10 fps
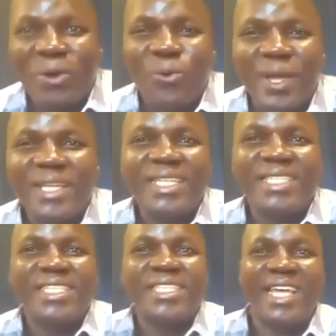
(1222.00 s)
when
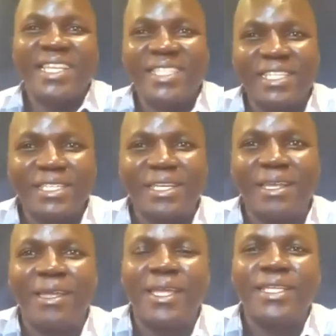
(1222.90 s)
it changes,
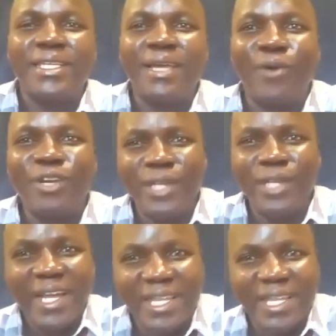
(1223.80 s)
when you
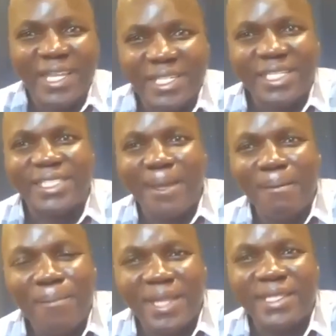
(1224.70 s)
increase the
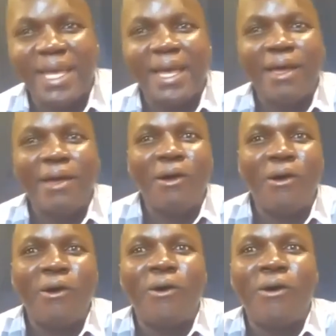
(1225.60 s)
temperature
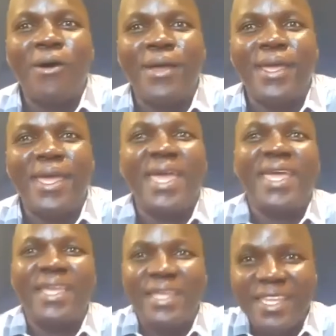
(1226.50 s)

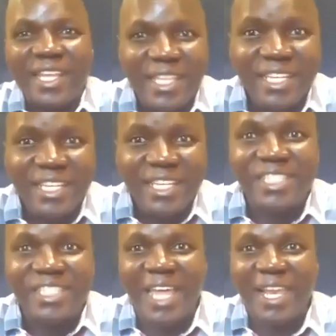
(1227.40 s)
in its
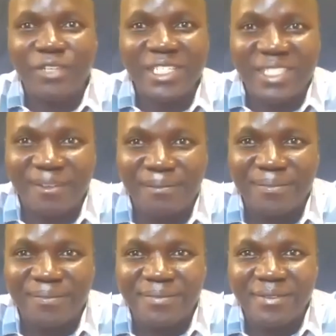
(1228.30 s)
surrounding.
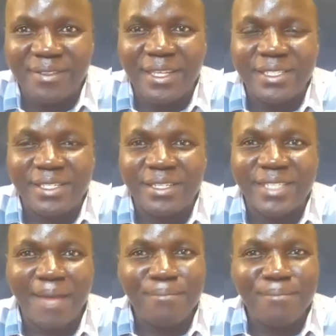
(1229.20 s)
It
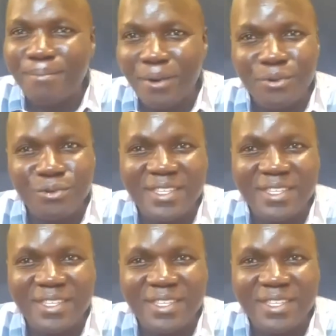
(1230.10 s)
can be both.